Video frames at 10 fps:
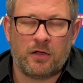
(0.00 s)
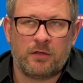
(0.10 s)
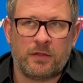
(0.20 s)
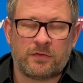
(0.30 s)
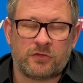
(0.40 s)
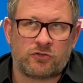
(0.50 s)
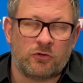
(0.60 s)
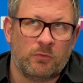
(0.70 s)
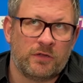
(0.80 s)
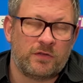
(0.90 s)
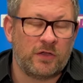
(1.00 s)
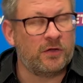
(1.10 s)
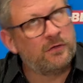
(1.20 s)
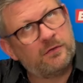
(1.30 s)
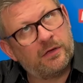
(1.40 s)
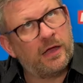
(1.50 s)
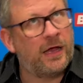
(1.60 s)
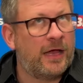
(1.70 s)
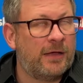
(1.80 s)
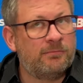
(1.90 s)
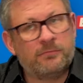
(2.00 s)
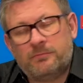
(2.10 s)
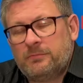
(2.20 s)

That's a strong word to use. Life's